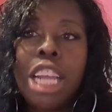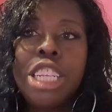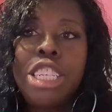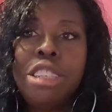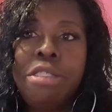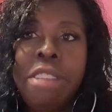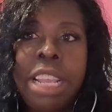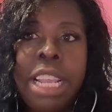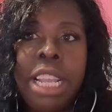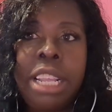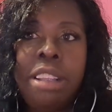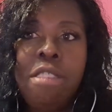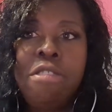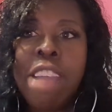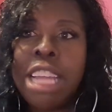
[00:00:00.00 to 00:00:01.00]

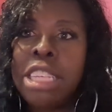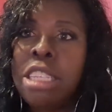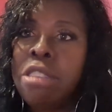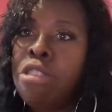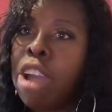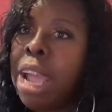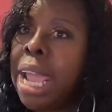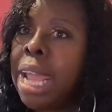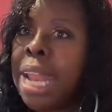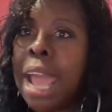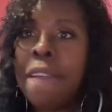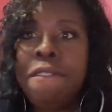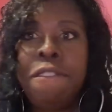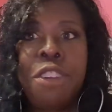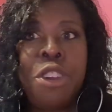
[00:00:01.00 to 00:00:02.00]
luxury
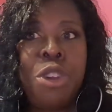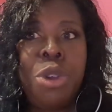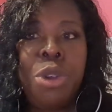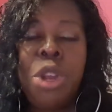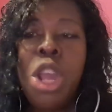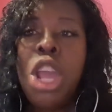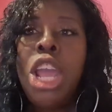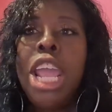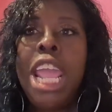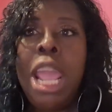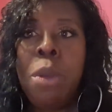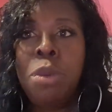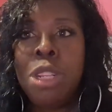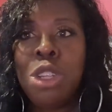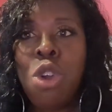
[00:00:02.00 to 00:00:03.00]
restaurant, and that food,
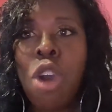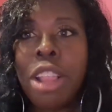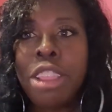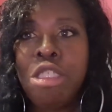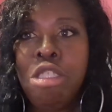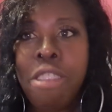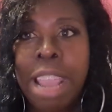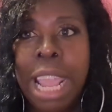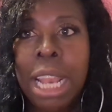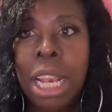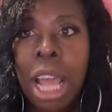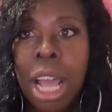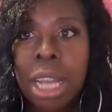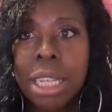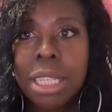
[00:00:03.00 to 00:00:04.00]
it was called the
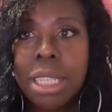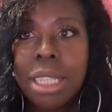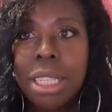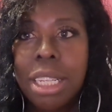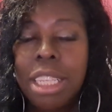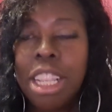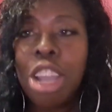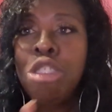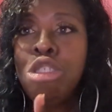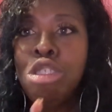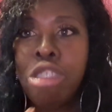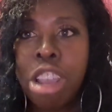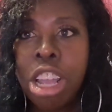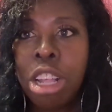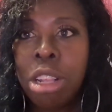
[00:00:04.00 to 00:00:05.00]
Grand Lux,
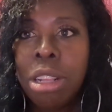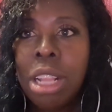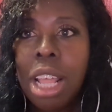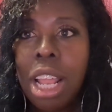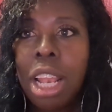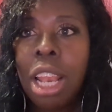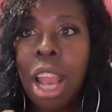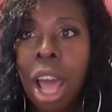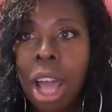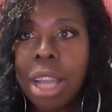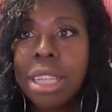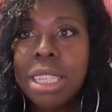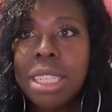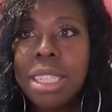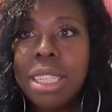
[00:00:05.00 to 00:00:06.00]
the Grill
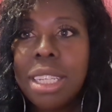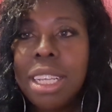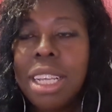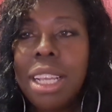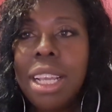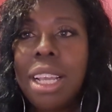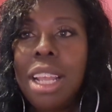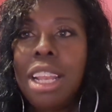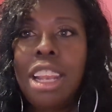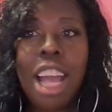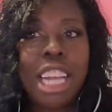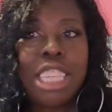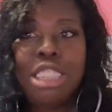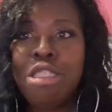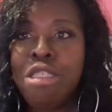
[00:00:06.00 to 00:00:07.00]
Lux,
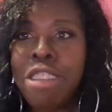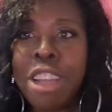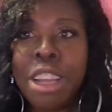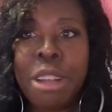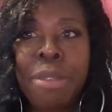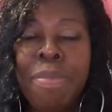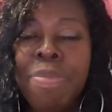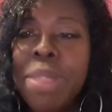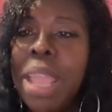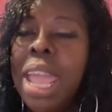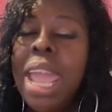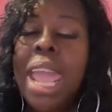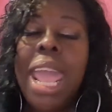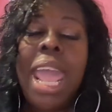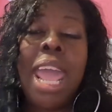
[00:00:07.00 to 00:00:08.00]
Lux Grill.
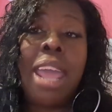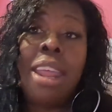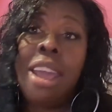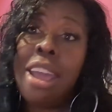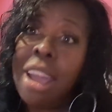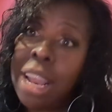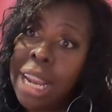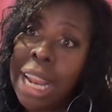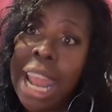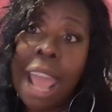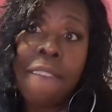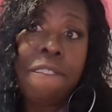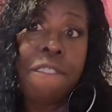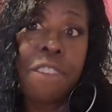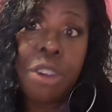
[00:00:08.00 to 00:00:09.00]
And
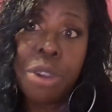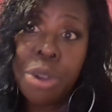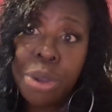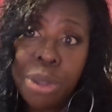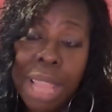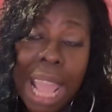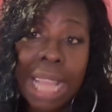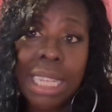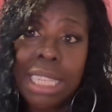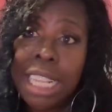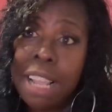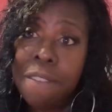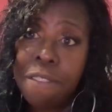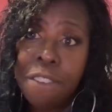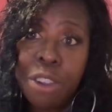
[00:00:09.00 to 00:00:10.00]
honey, that food,
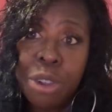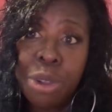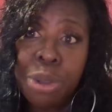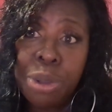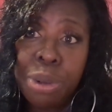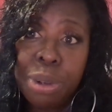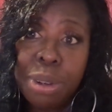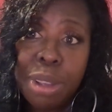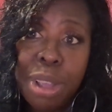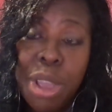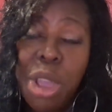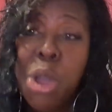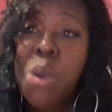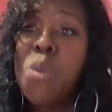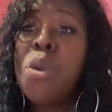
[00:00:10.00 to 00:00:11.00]
that seafood
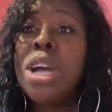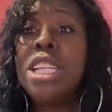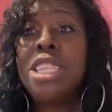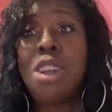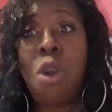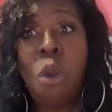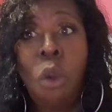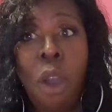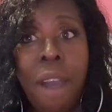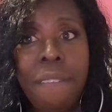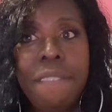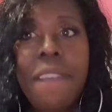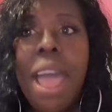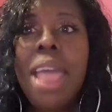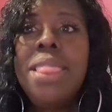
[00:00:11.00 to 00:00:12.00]
was
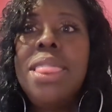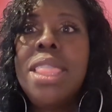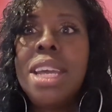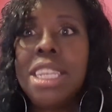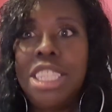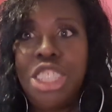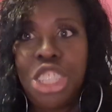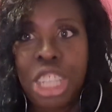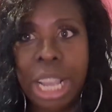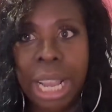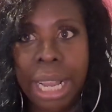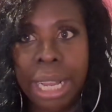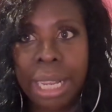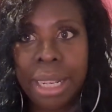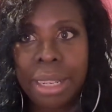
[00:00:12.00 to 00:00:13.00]
off the
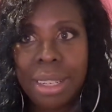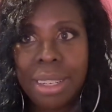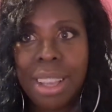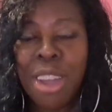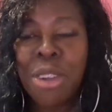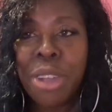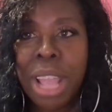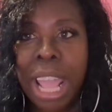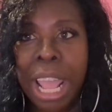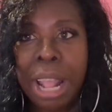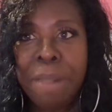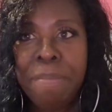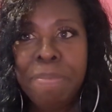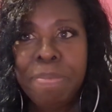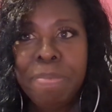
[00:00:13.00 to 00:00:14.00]
chain,
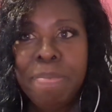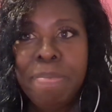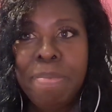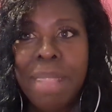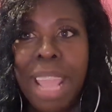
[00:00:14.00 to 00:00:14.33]
okay?